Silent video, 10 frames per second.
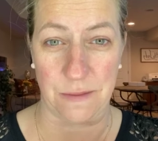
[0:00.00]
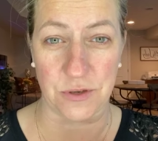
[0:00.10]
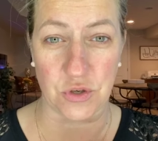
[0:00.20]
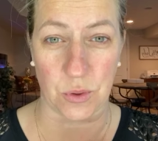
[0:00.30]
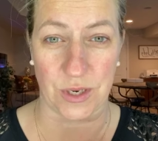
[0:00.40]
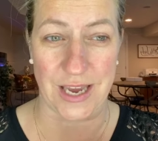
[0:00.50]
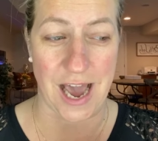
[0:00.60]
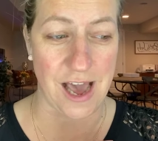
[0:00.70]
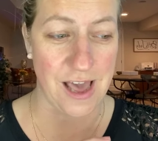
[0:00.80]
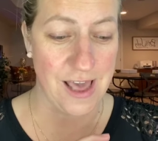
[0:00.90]

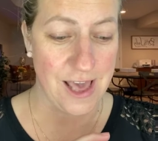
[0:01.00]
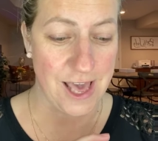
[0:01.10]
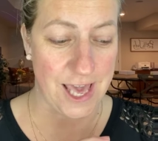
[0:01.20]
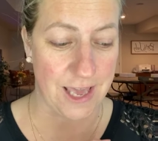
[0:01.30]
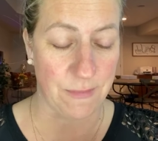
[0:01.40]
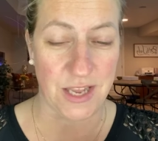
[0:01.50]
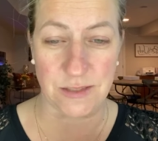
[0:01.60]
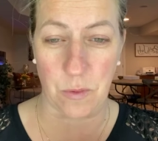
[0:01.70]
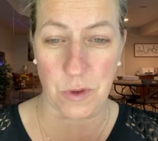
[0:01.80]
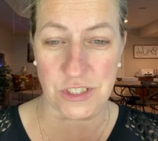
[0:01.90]
Petrolia. And my
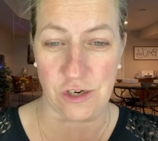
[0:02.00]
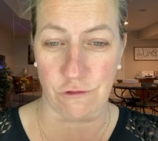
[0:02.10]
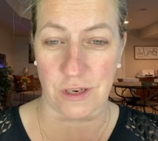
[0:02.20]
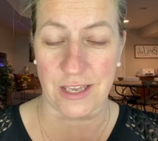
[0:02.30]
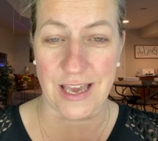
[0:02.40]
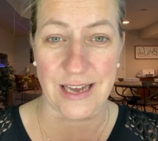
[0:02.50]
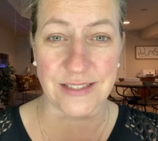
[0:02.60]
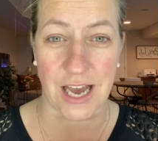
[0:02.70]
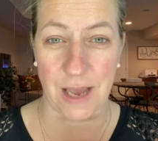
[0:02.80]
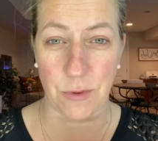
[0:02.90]
husband works in oil and gas.
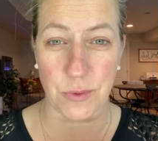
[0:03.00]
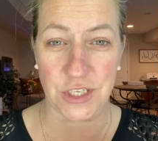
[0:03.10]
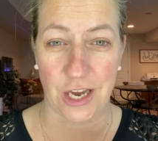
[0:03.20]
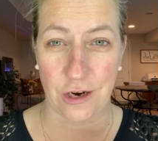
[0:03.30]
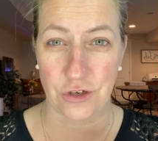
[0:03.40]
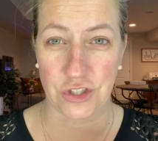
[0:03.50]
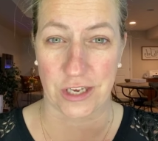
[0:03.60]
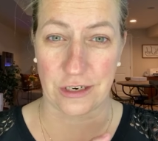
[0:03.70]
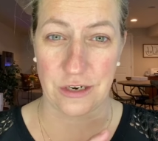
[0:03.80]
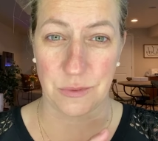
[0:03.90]
I'm a retired
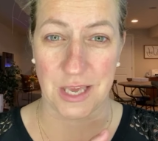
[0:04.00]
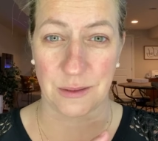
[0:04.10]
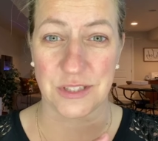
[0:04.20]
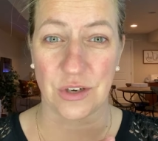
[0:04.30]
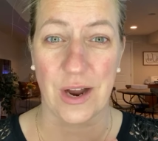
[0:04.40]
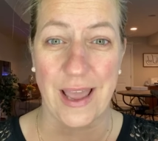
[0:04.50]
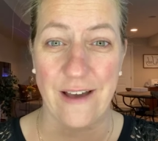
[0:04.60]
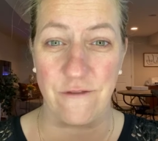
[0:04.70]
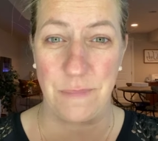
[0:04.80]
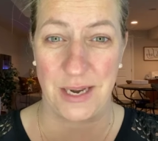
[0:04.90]
child and youth counselor. I
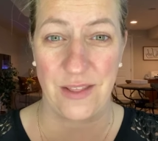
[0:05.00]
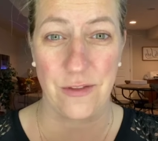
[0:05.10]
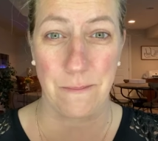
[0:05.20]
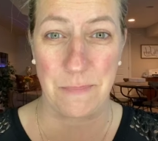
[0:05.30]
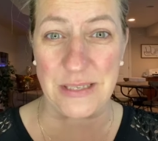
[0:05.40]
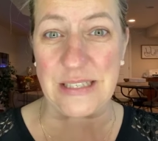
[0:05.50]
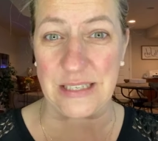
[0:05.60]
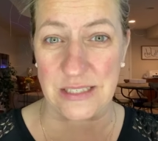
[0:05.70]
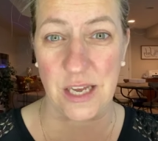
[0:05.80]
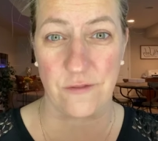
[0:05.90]
have been in the
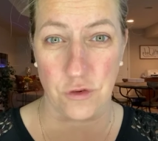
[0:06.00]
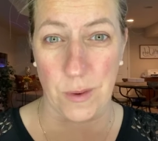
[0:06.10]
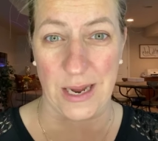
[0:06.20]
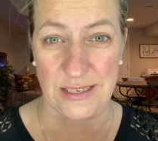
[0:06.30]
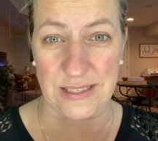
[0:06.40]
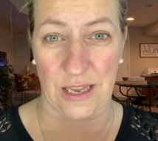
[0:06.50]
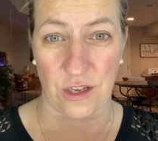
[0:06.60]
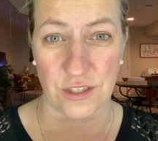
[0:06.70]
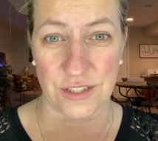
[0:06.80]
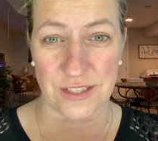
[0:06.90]
business of direct
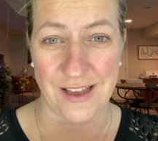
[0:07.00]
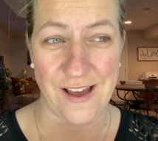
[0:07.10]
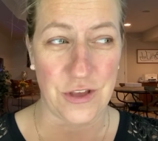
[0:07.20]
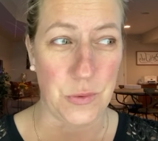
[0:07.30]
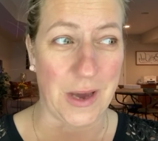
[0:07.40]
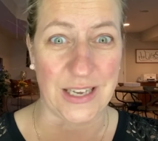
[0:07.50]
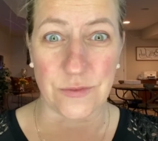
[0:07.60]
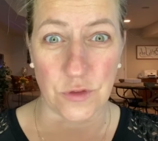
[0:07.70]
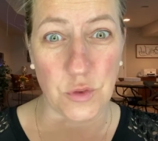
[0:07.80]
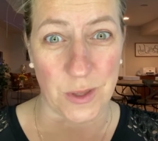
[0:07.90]
sales, you guys,
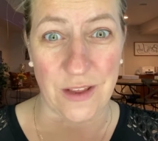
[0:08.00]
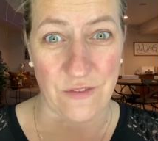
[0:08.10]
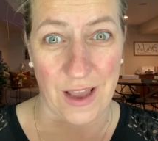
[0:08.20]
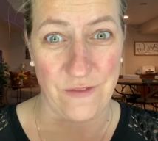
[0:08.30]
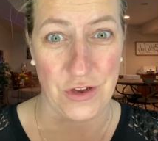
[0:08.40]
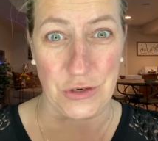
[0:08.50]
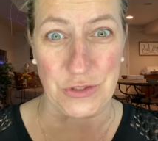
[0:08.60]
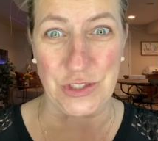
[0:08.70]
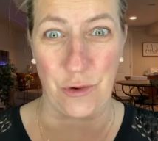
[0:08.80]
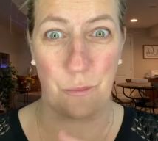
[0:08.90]
for 25
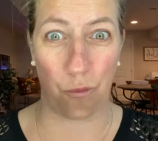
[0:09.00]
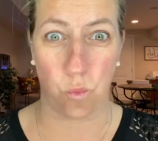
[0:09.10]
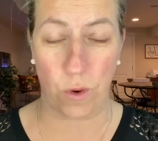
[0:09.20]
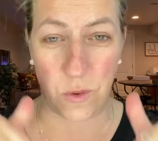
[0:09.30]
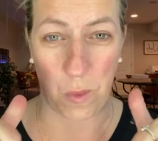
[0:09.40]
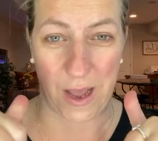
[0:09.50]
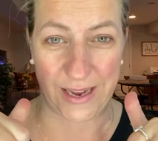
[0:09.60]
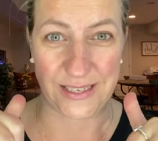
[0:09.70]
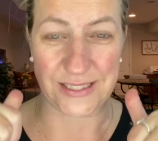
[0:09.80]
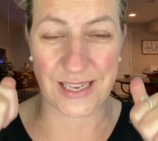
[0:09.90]
years. So
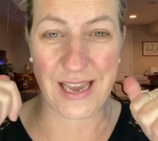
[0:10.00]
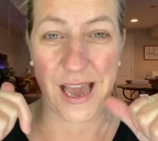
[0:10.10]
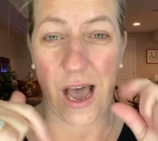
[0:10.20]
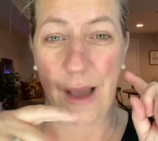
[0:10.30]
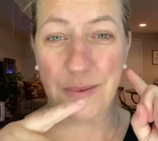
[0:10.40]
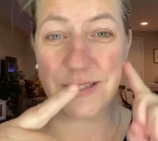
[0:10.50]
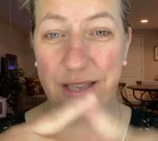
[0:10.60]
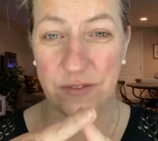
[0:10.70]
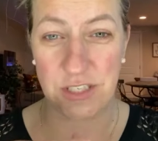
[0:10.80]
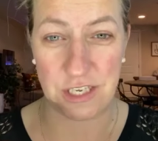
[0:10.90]
rewind, I was
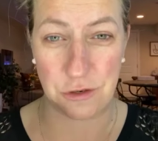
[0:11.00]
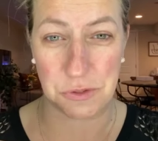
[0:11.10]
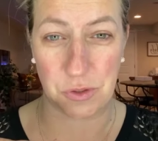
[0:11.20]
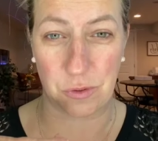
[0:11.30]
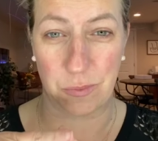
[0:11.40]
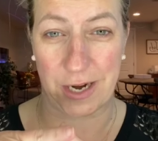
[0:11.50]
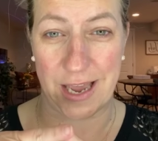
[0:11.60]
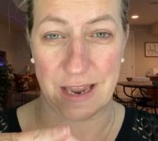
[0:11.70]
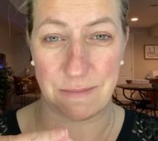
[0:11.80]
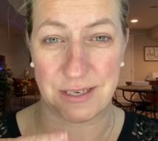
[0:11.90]
17 years old when I
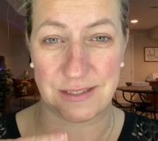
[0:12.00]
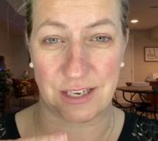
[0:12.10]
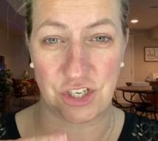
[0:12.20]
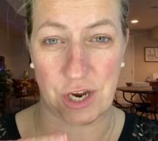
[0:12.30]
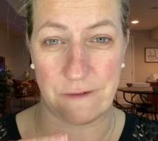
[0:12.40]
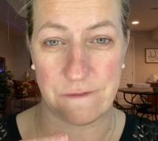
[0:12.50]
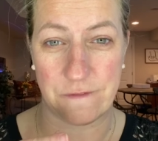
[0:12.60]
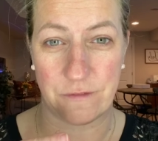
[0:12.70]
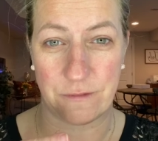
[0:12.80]
had my son, Jeff.